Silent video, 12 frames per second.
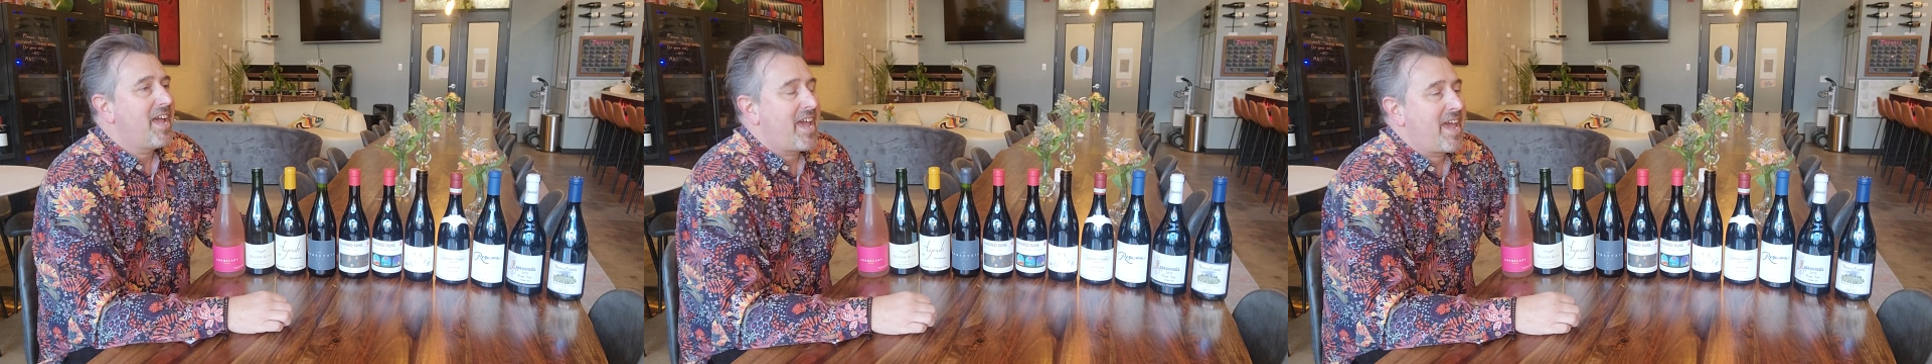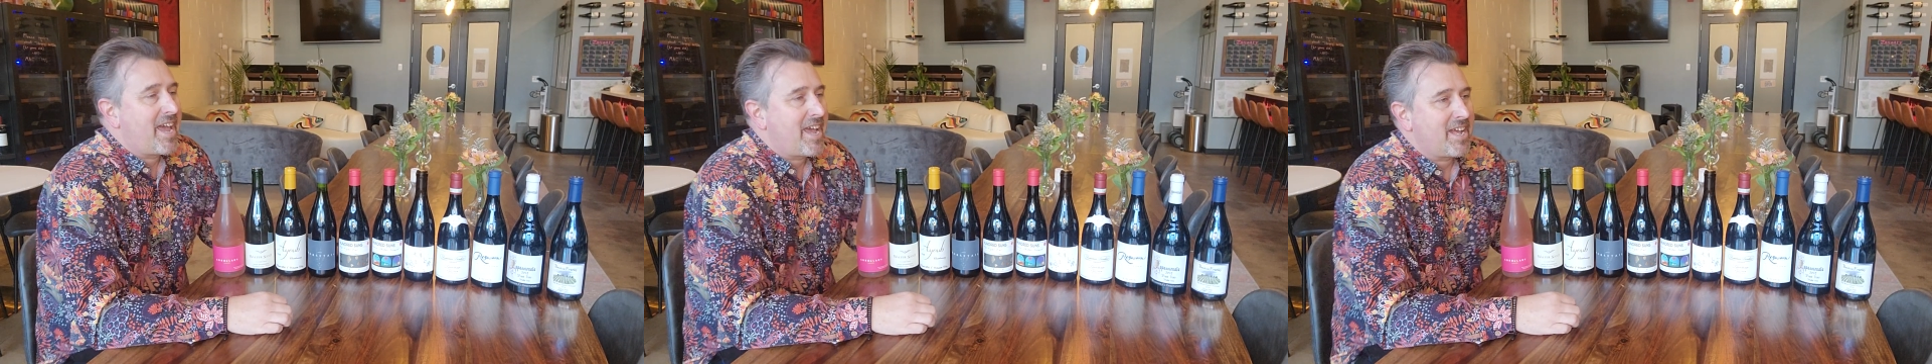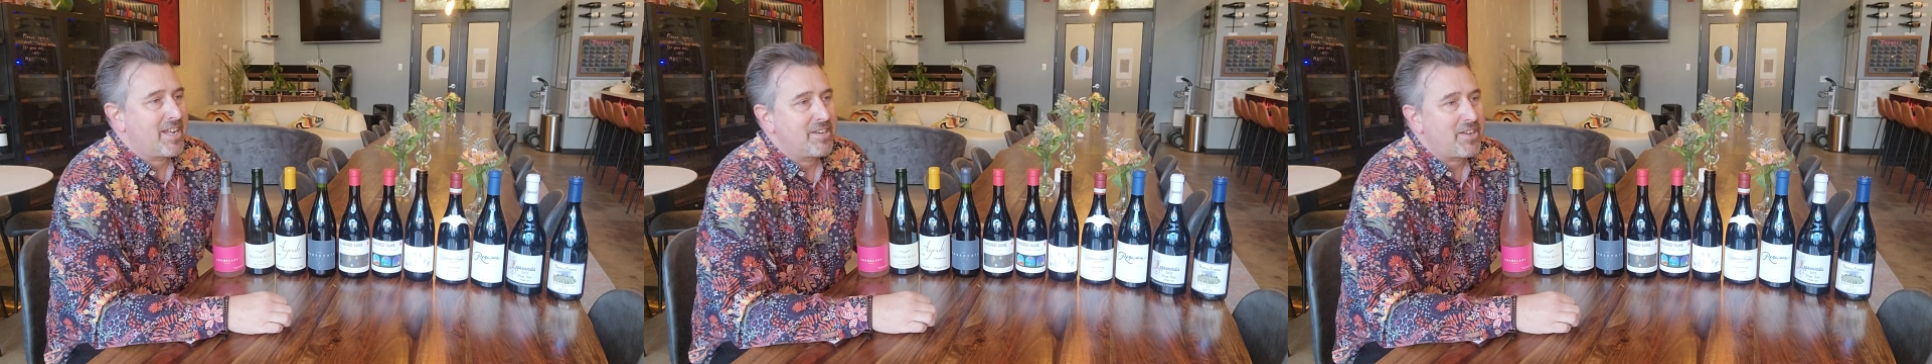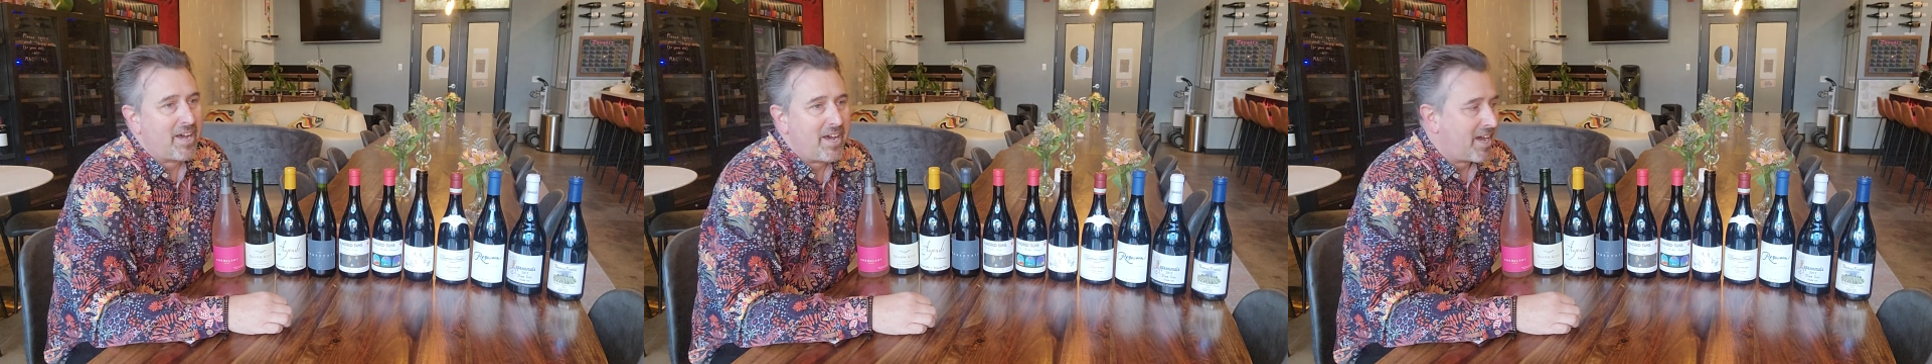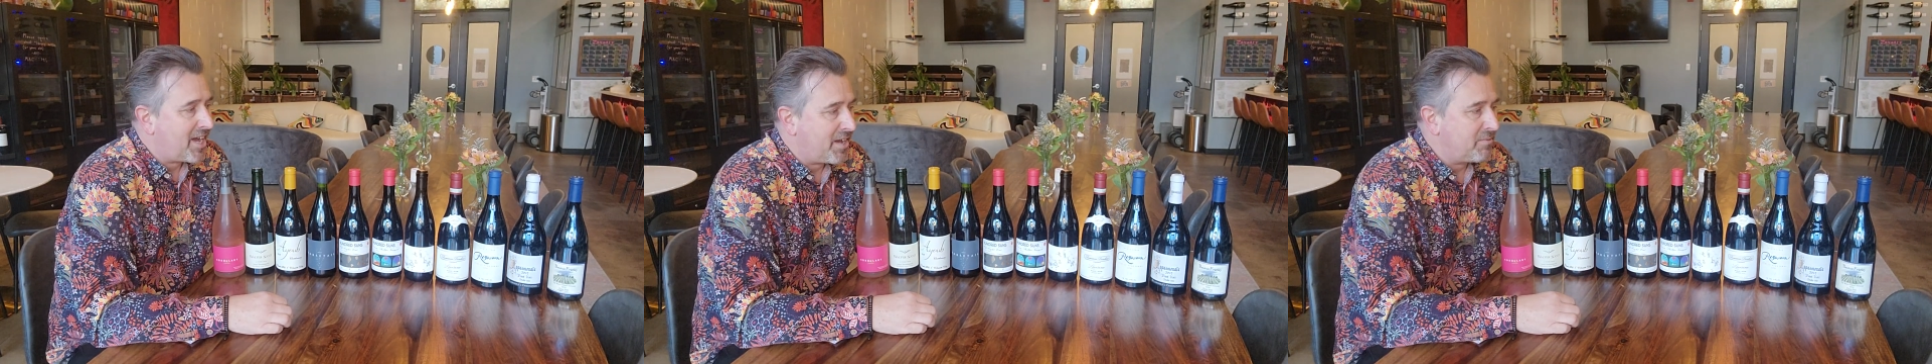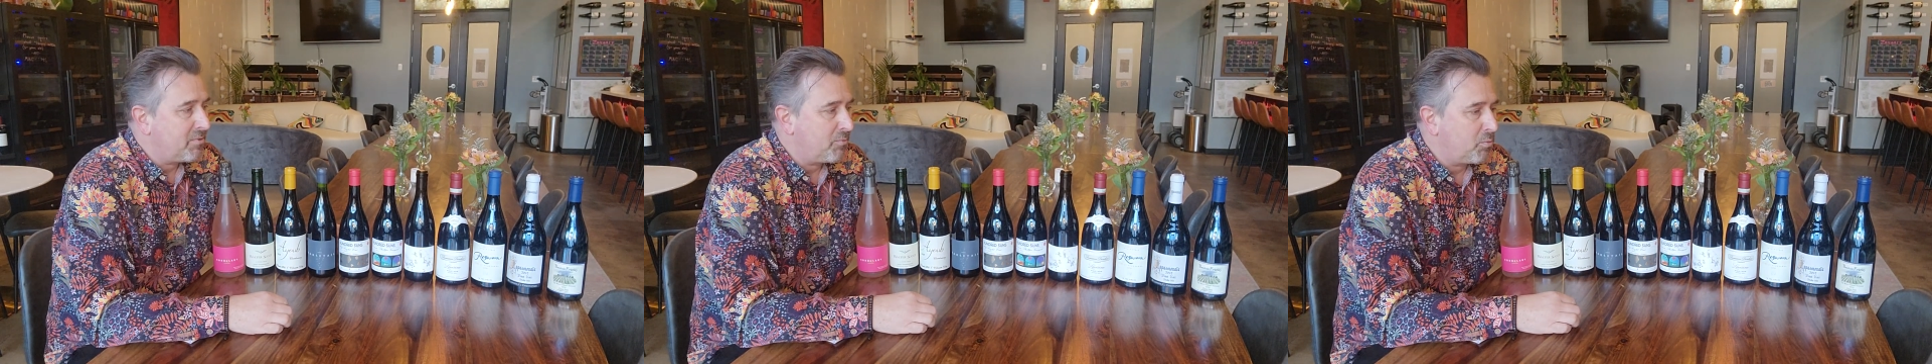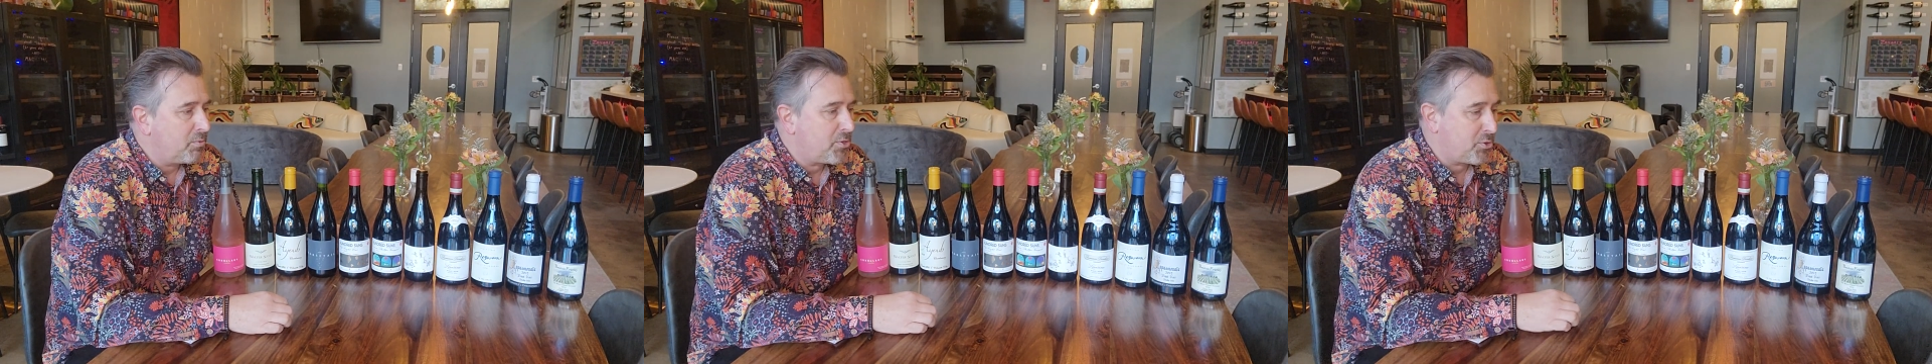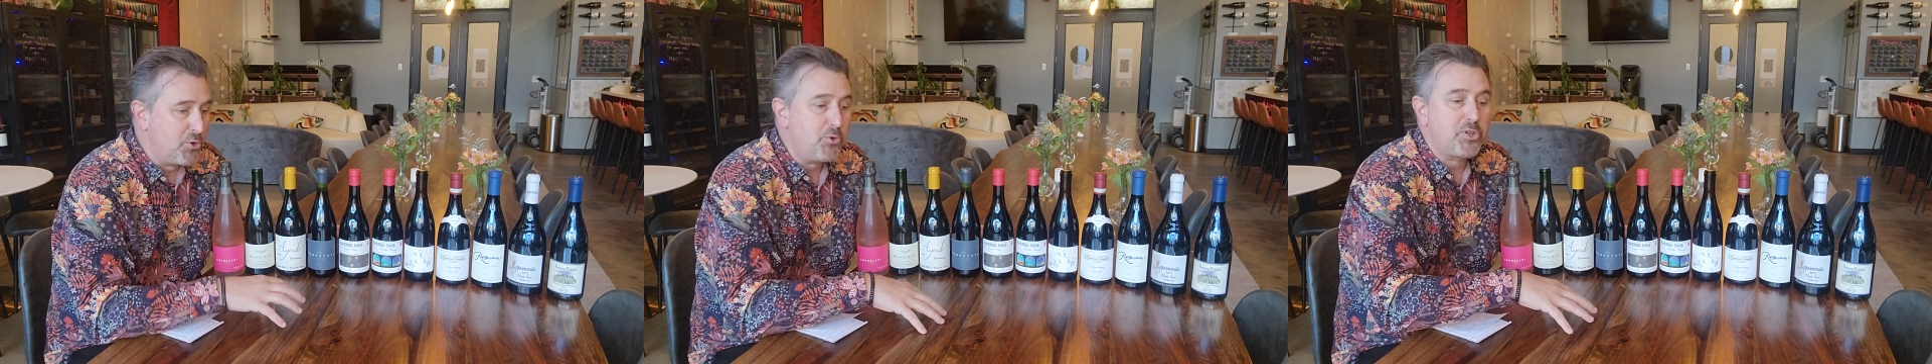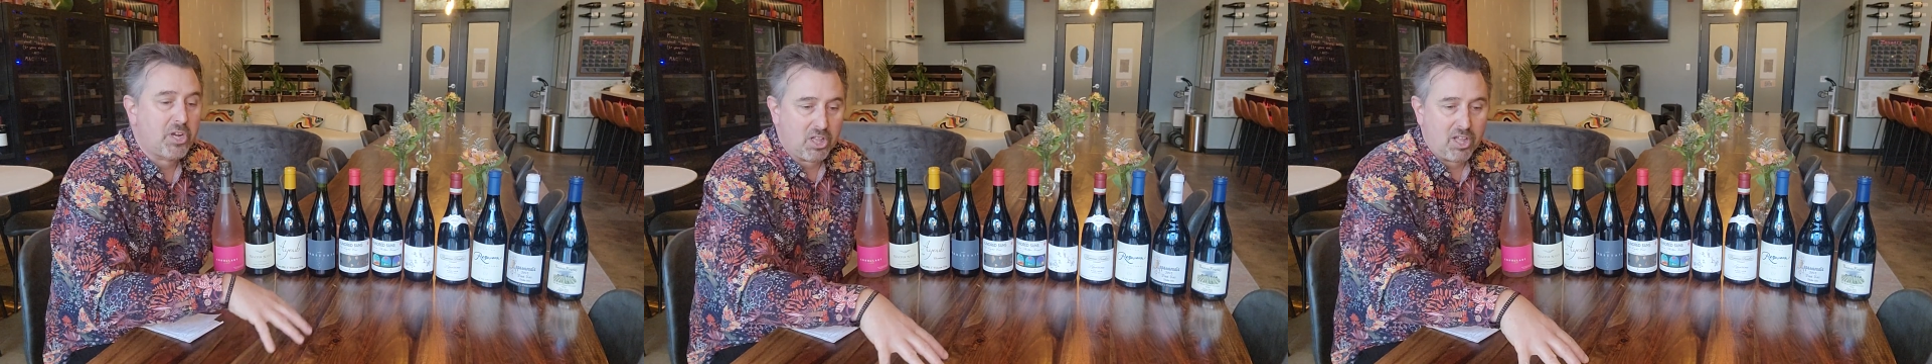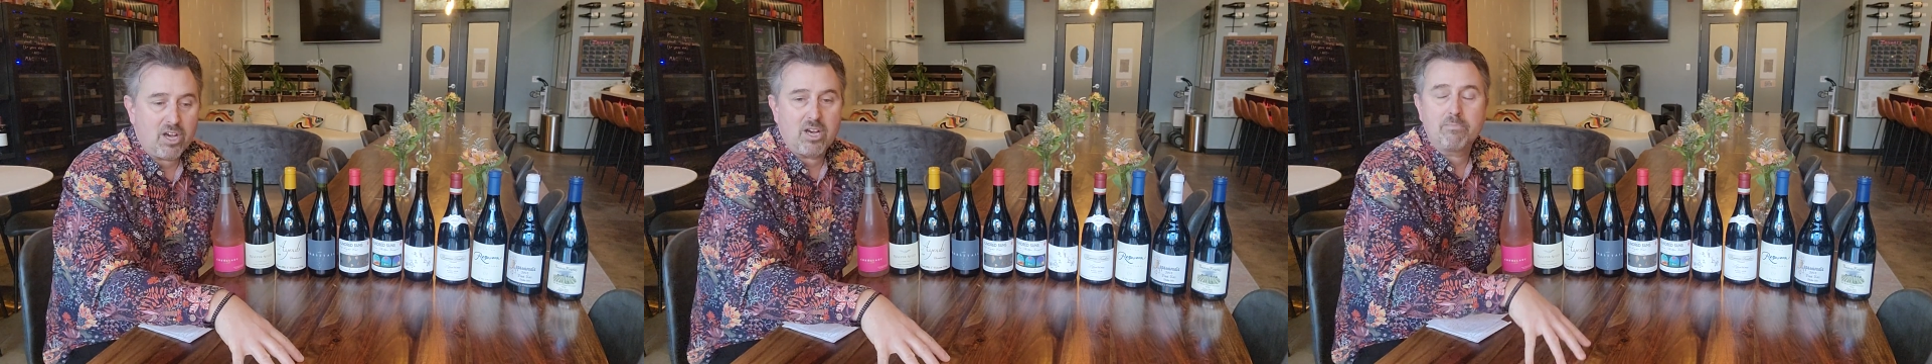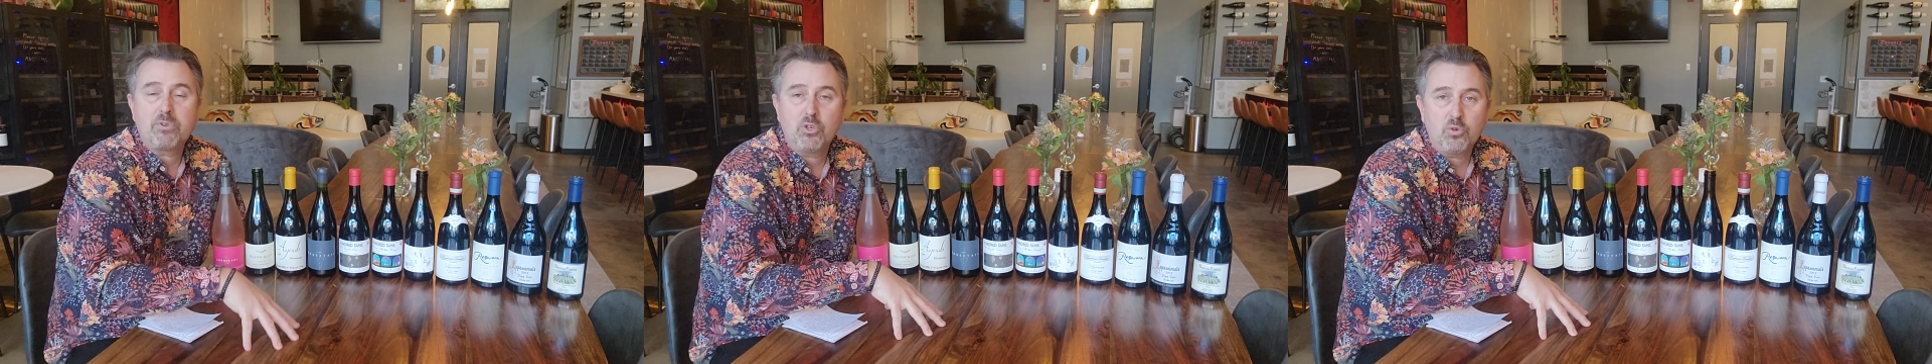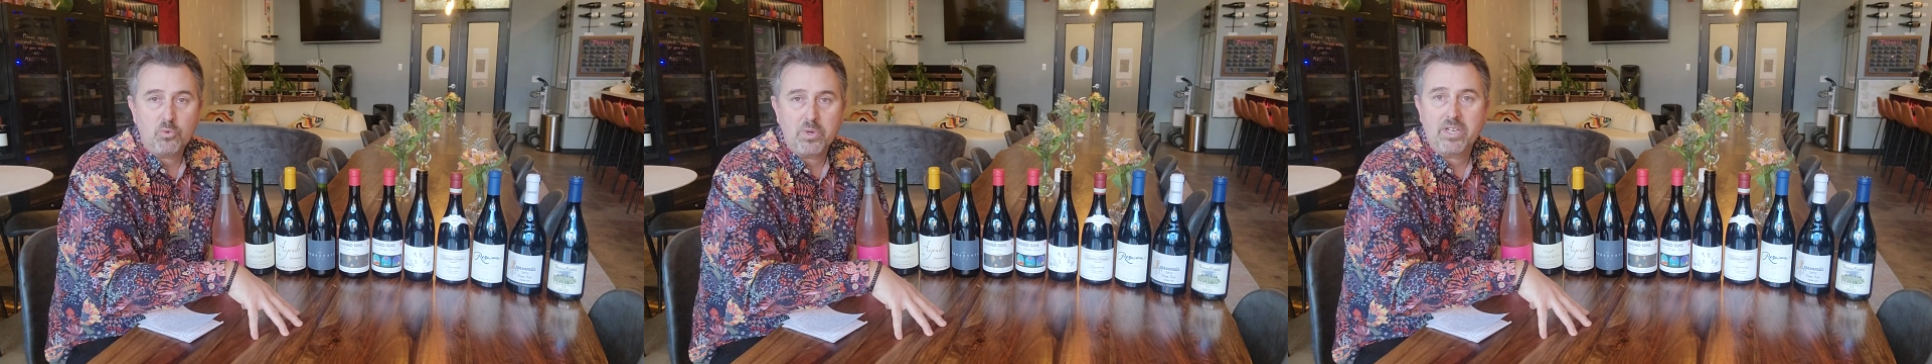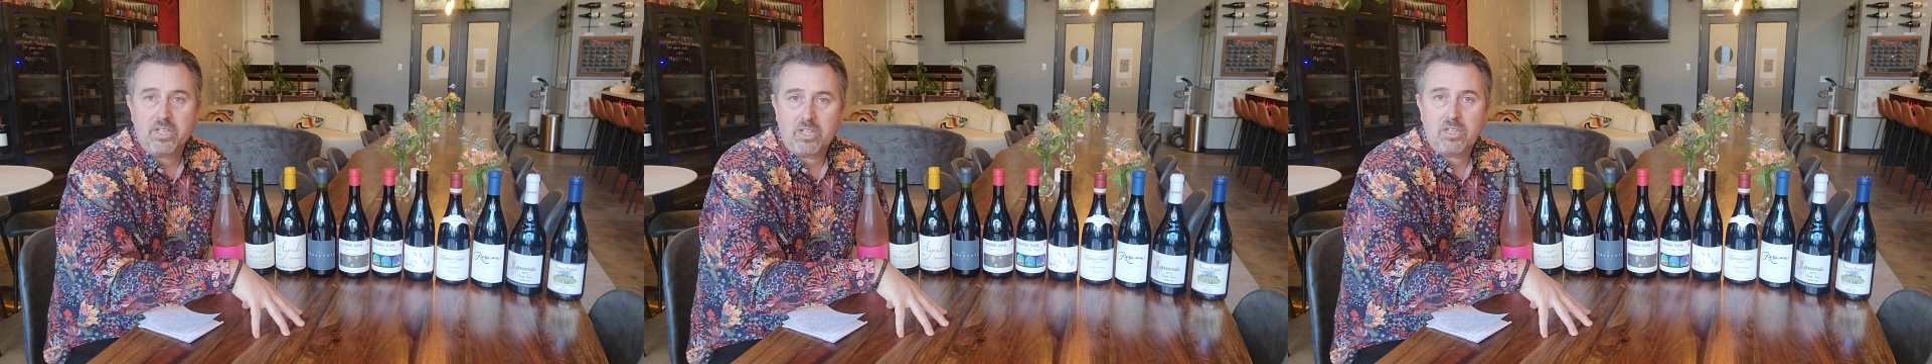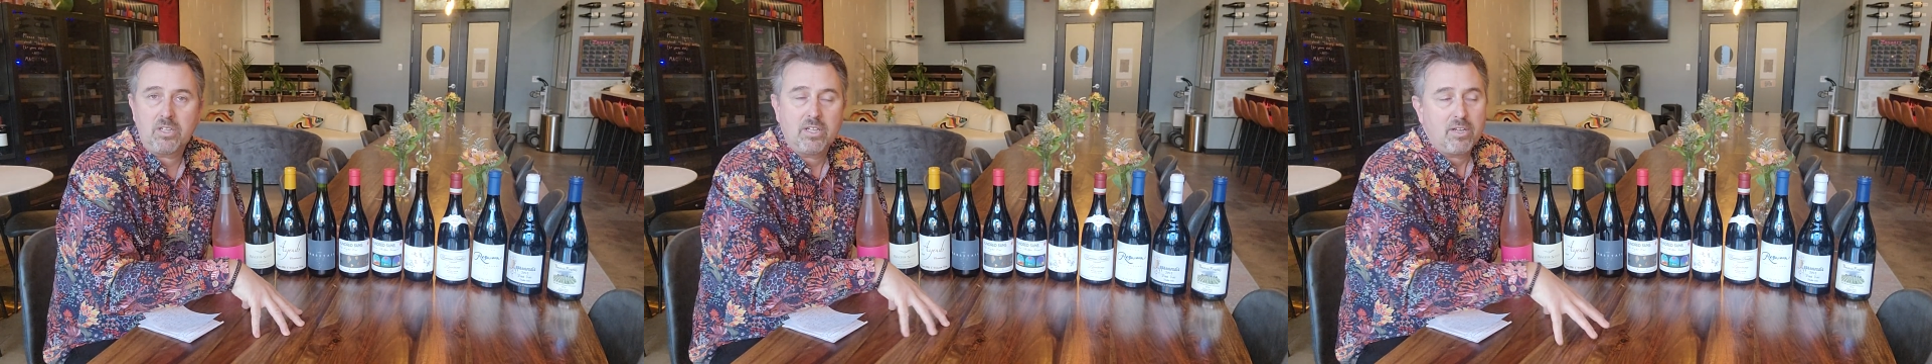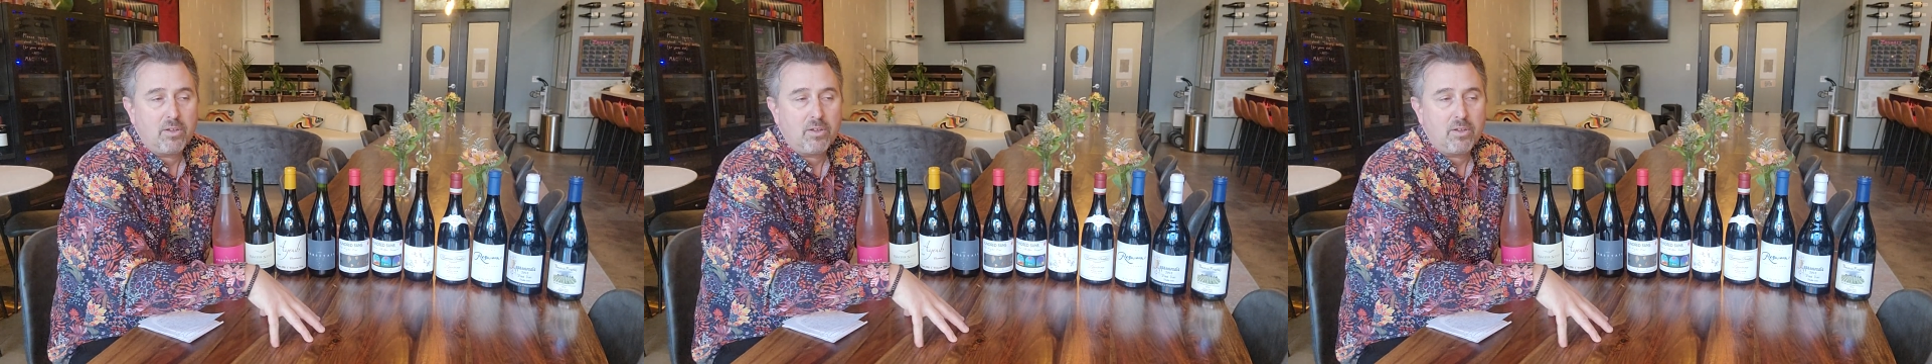And through the club, you will